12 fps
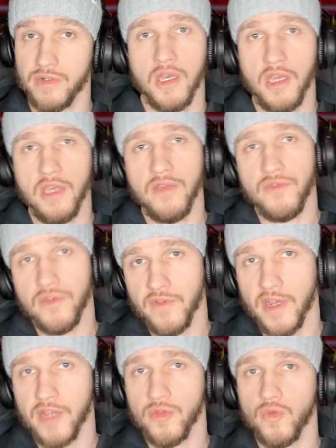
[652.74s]
If he
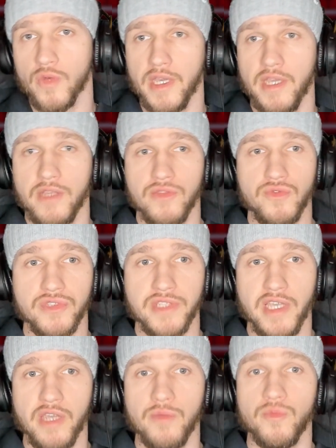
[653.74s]
finds a way to
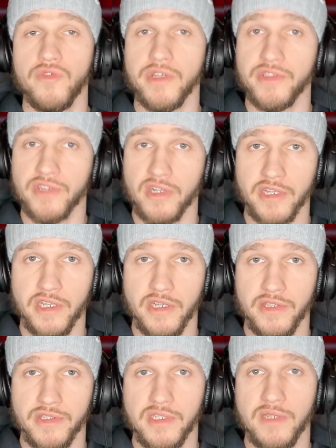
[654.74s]
stay a moving
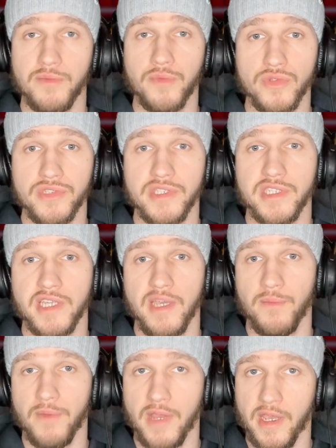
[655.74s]
target, impose his
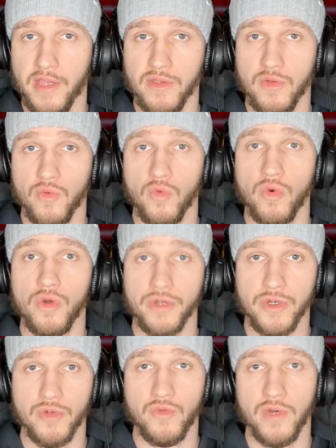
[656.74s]
game plan, work
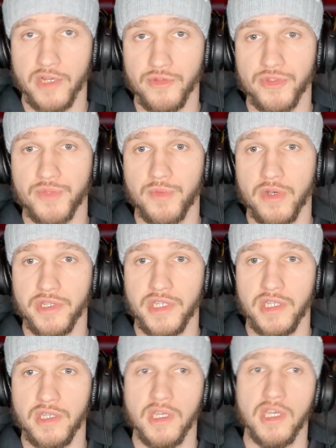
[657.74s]
Wilder's
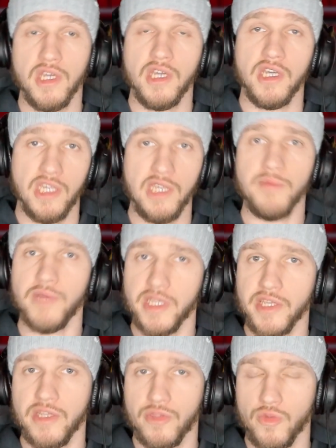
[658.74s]
body, he might
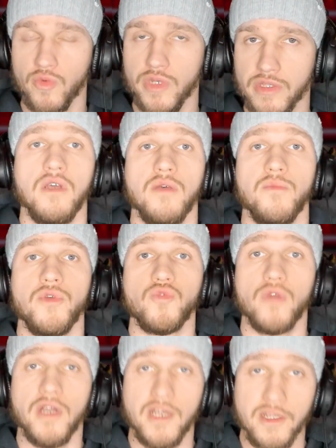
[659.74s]
get the win. But
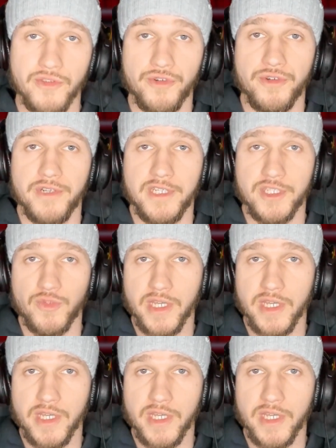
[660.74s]
Wilder is really